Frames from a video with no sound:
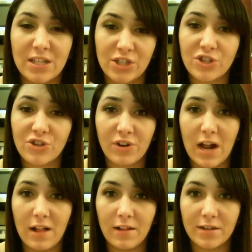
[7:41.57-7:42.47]
and it's
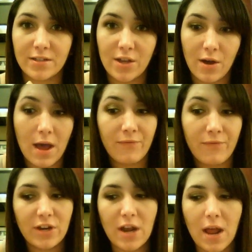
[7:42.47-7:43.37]
$3. So
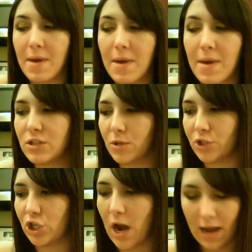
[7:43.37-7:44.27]
I figured I might as
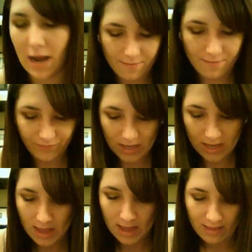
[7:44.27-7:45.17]
well try it.
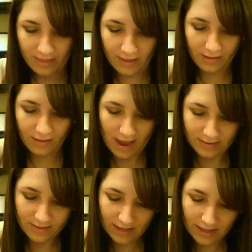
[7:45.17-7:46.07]
Then the
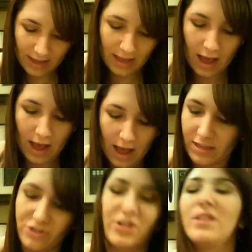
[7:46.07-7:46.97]
last thing I got
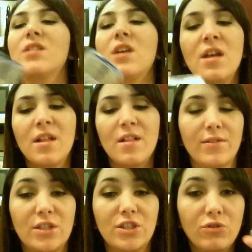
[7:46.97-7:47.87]
is just
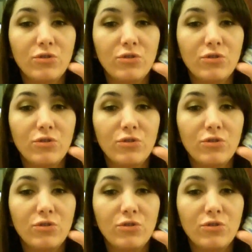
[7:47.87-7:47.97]
this